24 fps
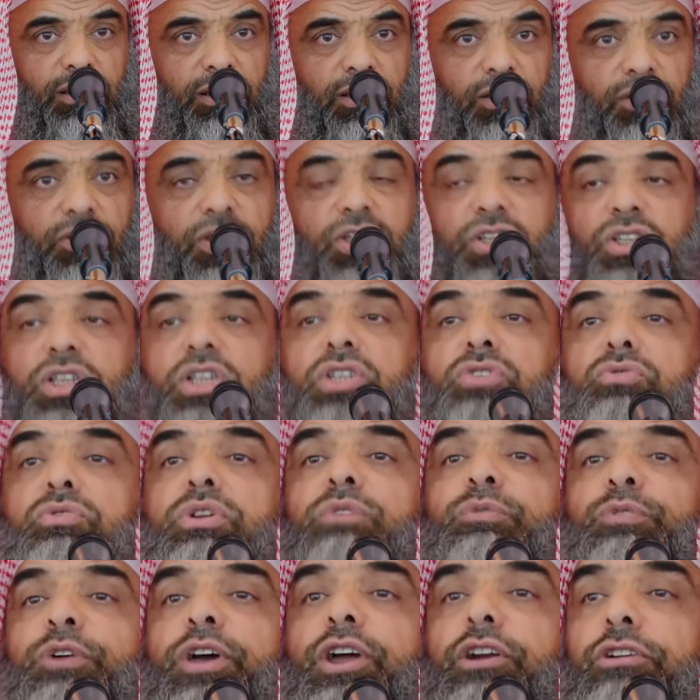This is
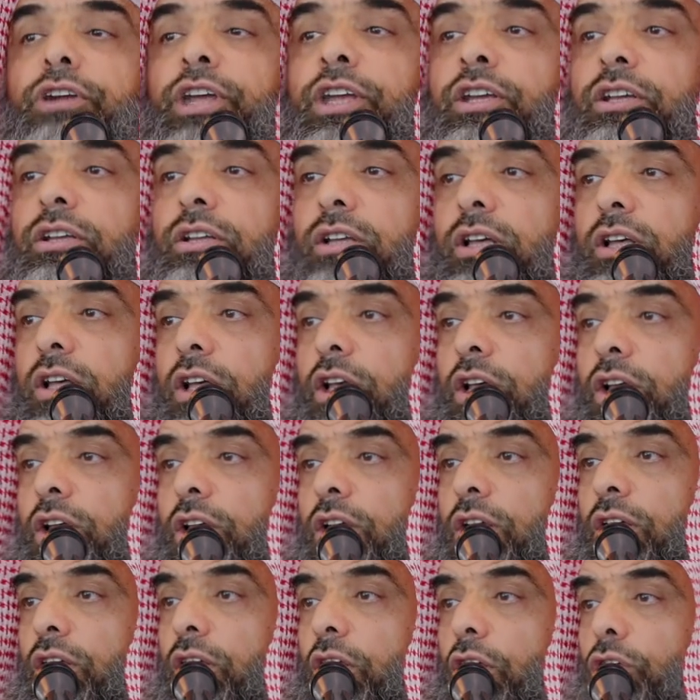referring
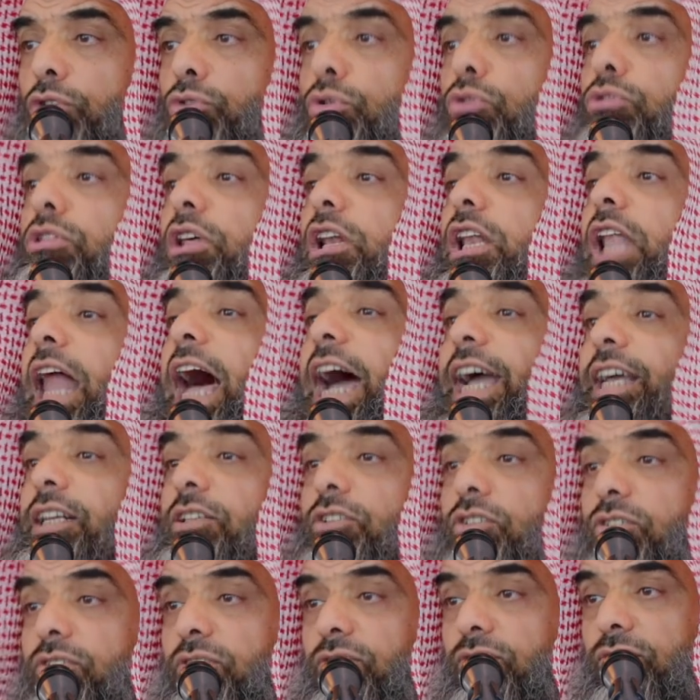to the
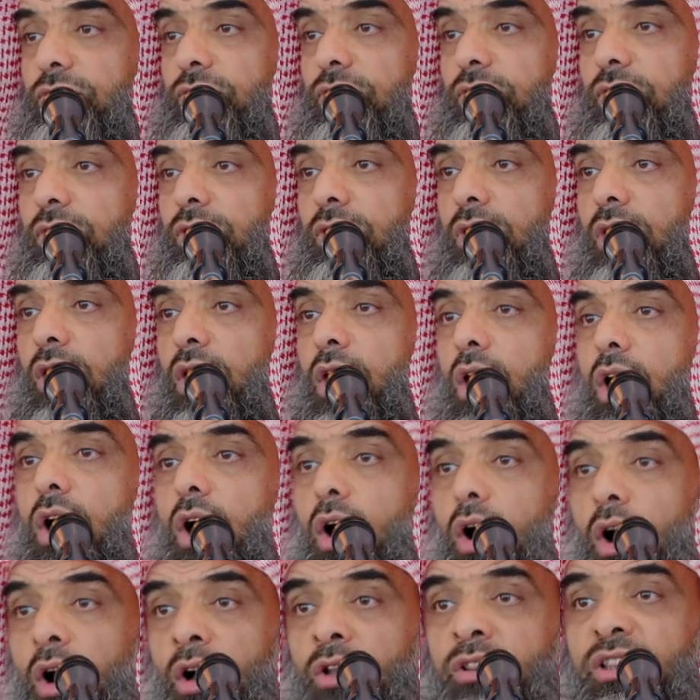light
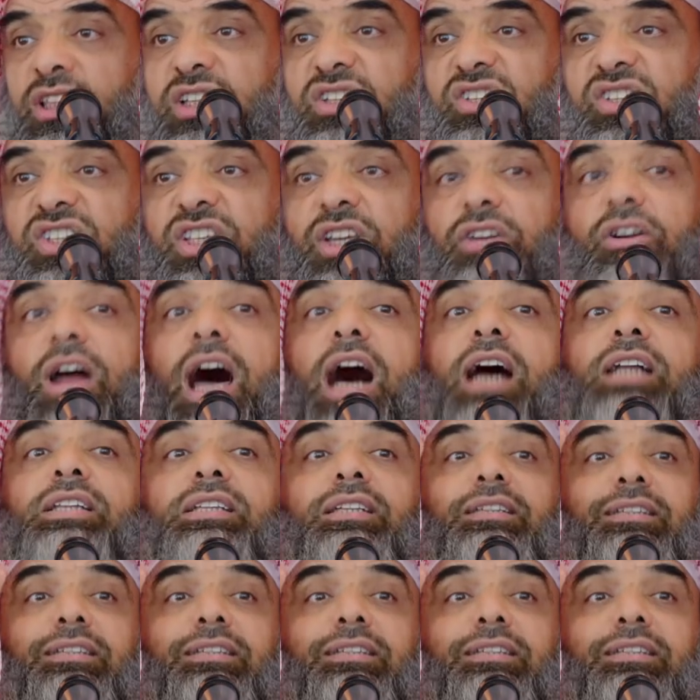on the Sirat.